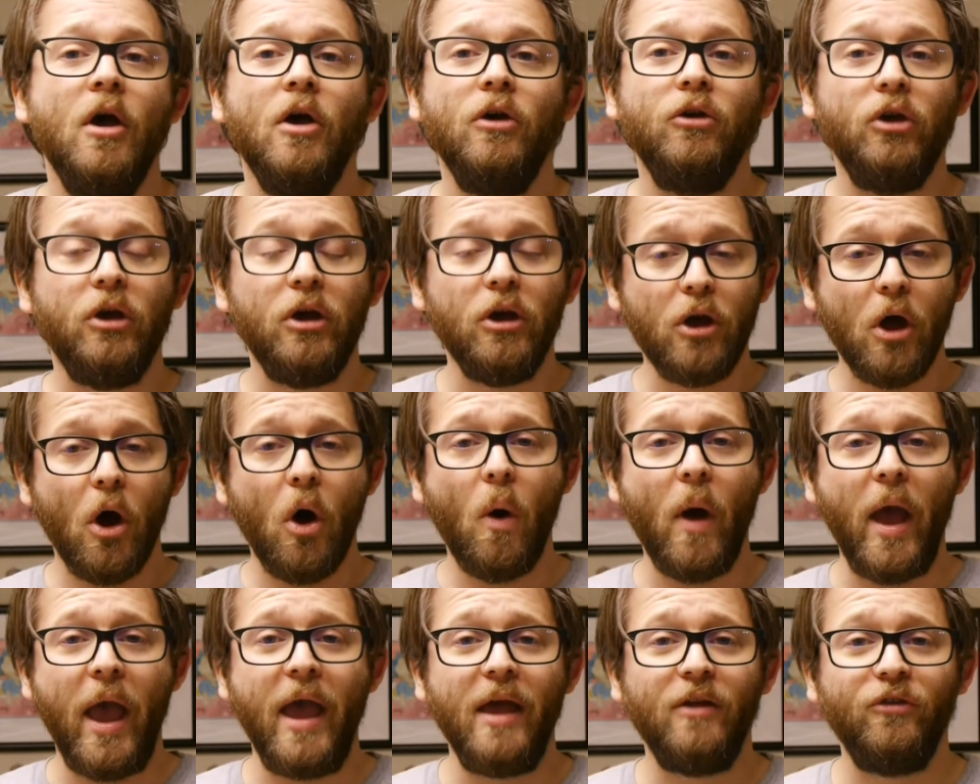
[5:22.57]
You can
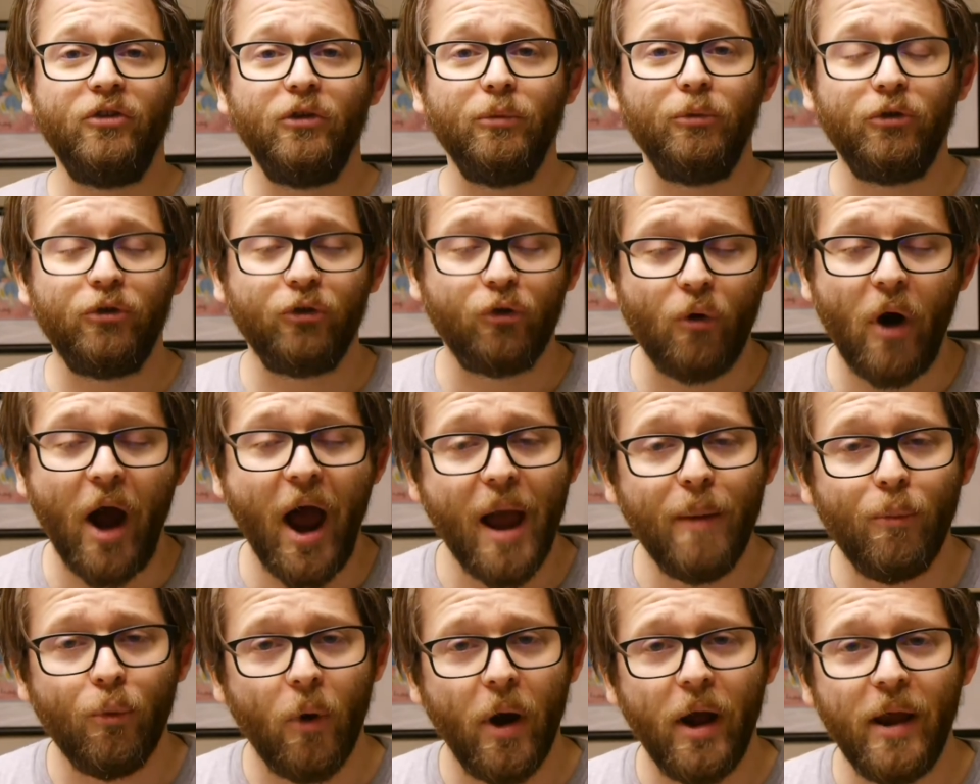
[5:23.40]
go and
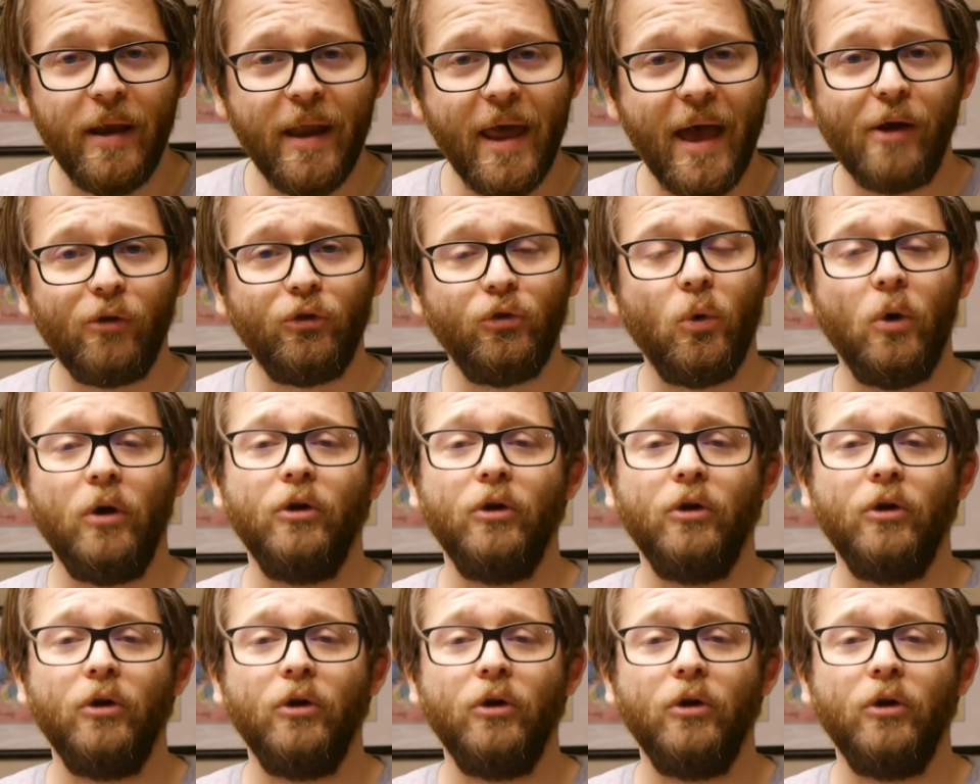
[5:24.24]
subscribe right now to